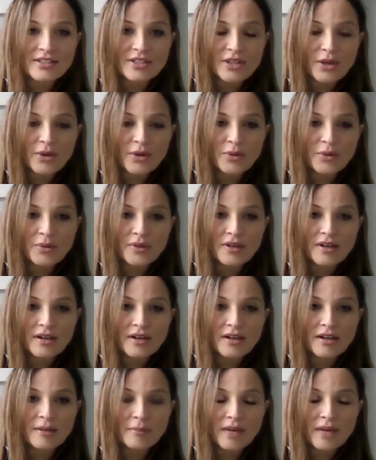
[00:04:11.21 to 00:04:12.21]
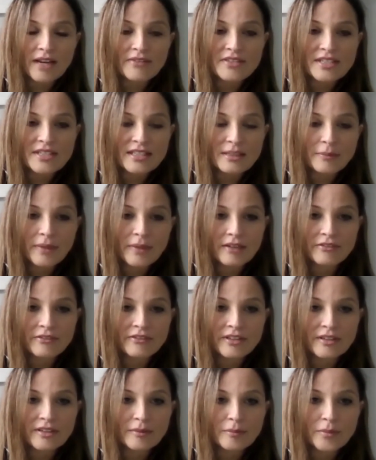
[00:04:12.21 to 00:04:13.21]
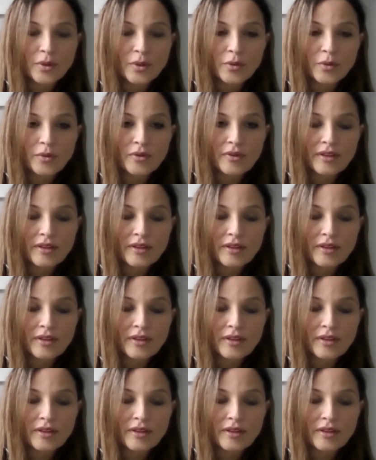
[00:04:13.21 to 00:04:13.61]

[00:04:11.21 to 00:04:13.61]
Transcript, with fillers: So um, I've seen a benefit in both.